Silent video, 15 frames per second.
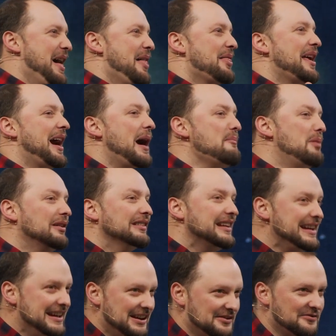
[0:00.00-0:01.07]
That I
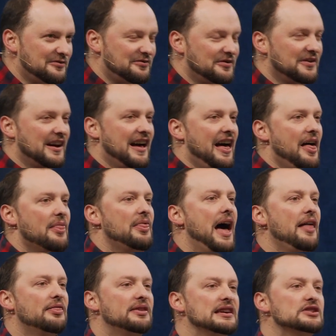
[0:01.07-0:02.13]
believe
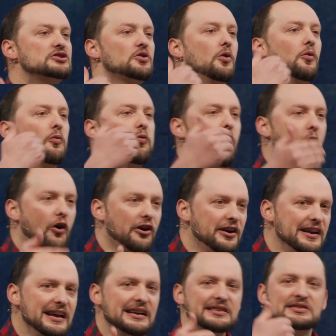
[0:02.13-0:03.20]
that these
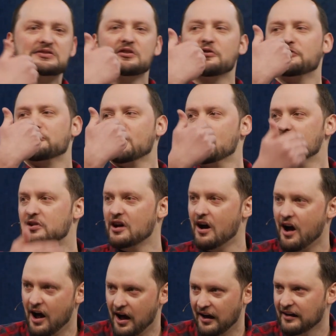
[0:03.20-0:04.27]
warnings from
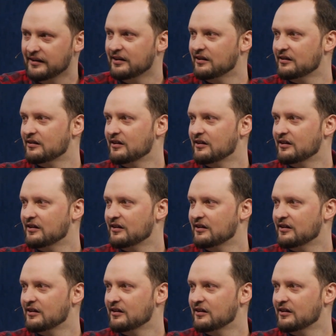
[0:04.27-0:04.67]
God